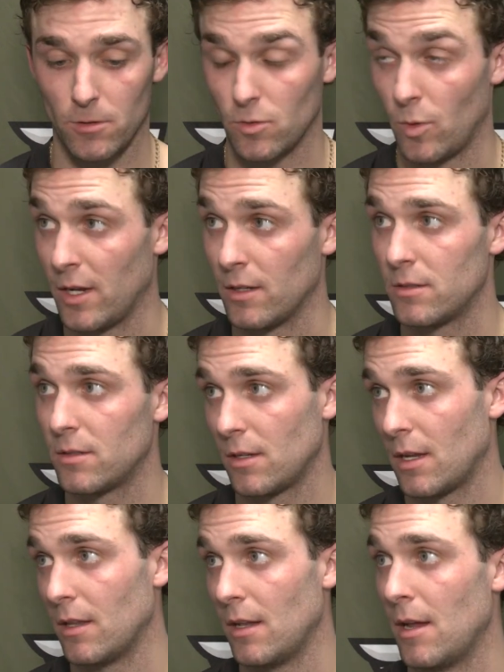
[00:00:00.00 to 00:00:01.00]
swings,
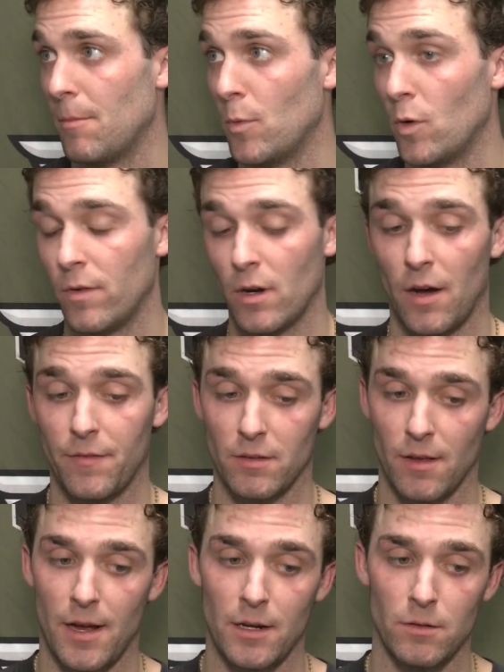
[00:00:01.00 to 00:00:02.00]
getting him moving off
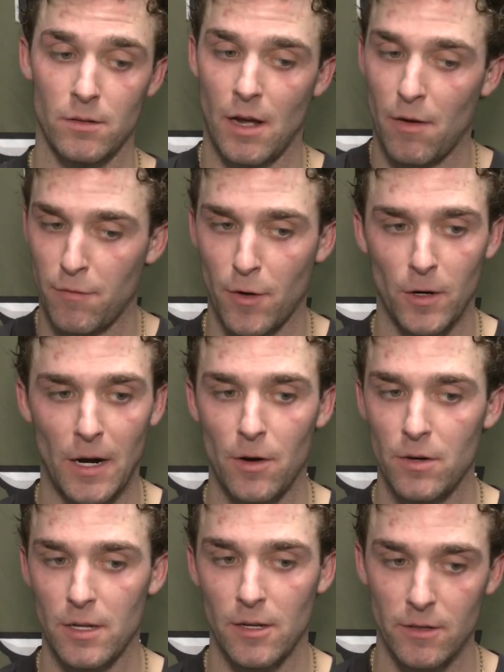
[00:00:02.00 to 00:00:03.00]
his line, how far
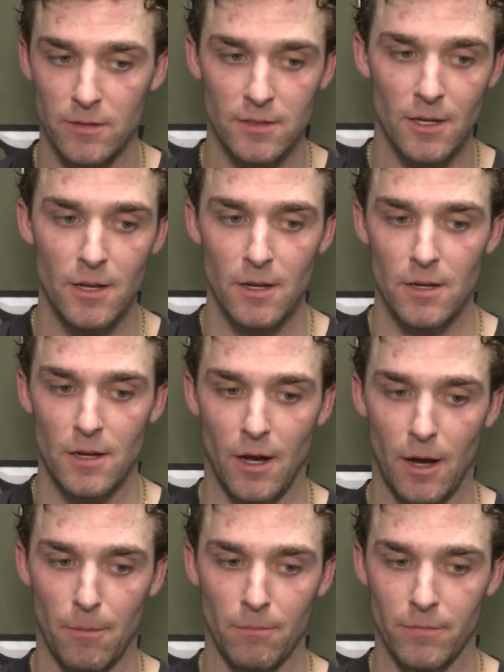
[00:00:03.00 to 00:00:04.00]
out he is.
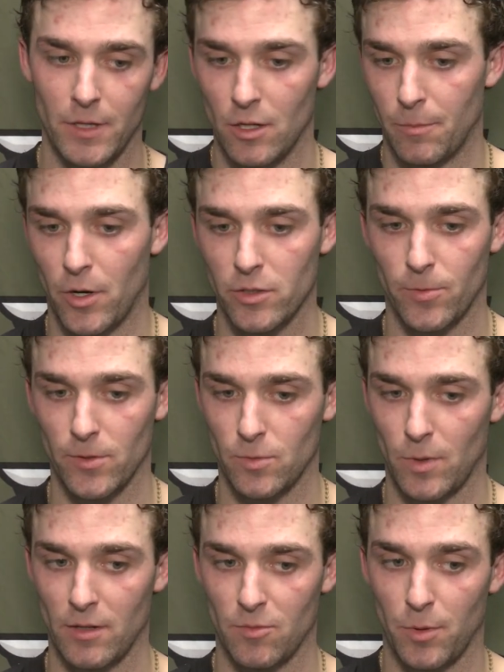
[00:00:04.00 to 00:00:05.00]
Multiple
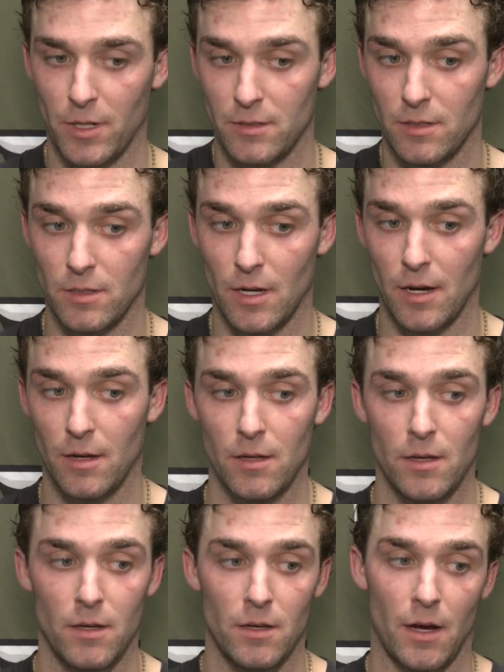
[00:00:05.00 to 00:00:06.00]
swings plays into.
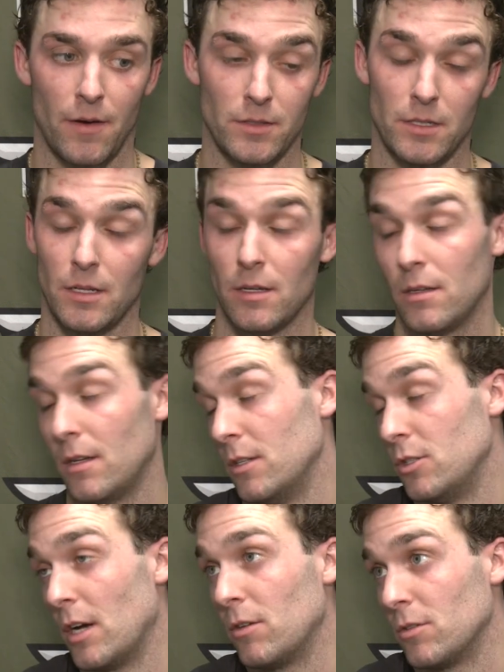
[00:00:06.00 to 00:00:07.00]
Obviously,
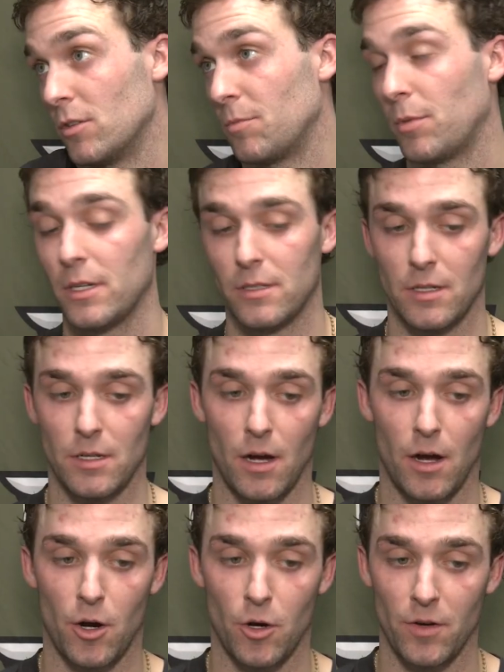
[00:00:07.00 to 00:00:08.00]
in general, just plays into
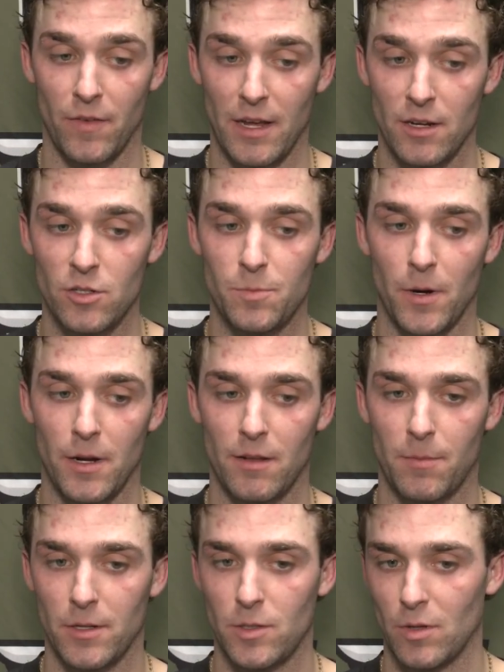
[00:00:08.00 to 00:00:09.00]
our advantage, but
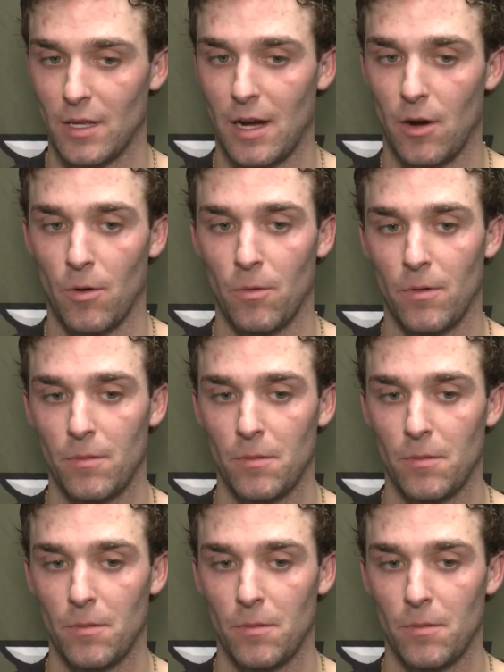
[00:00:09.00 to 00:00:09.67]
especially with how